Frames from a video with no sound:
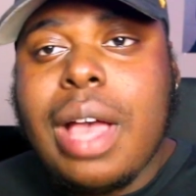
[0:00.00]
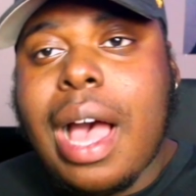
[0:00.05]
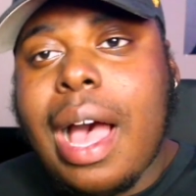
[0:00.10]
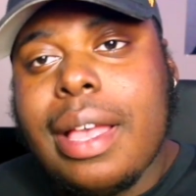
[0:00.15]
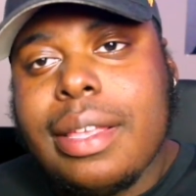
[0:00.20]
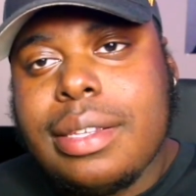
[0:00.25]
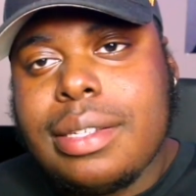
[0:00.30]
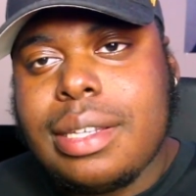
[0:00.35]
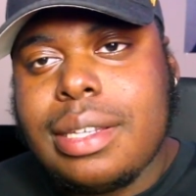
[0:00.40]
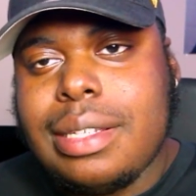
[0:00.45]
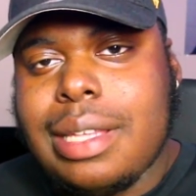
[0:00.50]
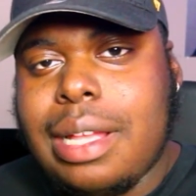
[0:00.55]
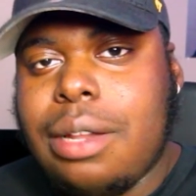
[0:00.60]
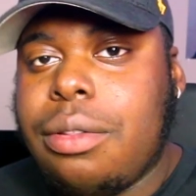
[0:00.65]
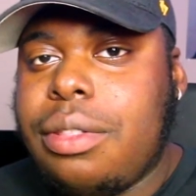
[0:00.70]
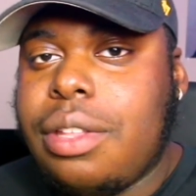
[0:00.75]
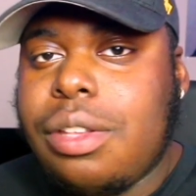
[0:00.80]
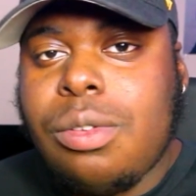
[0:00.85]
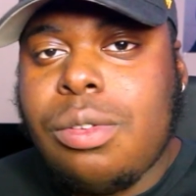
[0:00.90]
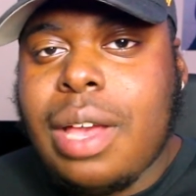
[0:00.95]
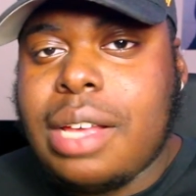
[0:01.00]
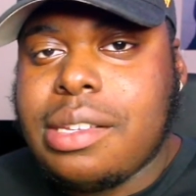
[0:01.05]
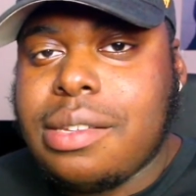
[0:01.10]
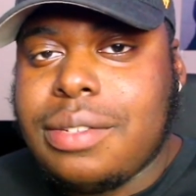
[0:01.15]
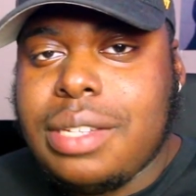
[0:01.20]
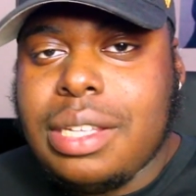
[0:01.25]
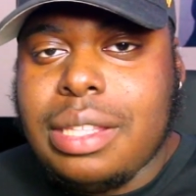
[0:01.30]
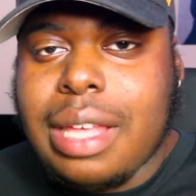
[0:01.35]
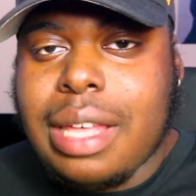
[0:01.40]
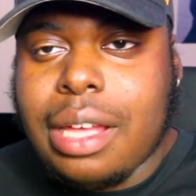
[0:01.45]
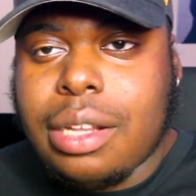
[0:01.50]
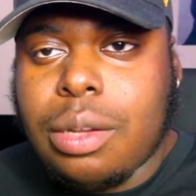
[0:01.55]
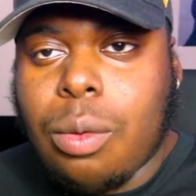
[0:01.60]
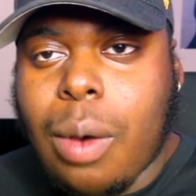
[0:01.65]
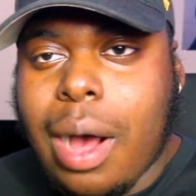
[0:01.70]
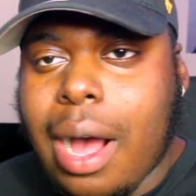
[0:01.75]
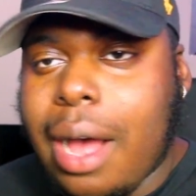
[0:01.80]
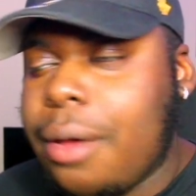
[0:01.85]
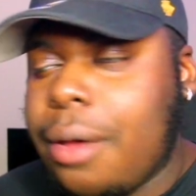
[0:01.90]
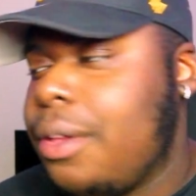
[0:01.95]
guys because I don't think you guys have seen that in a
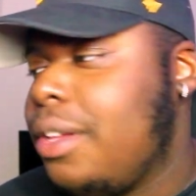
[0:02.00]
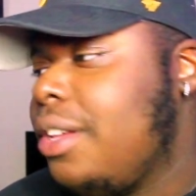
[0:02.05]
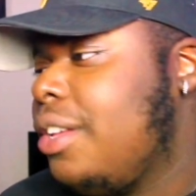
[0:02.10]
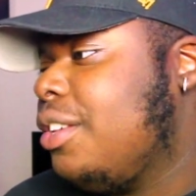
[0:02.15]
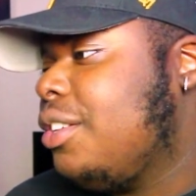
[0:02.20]
while.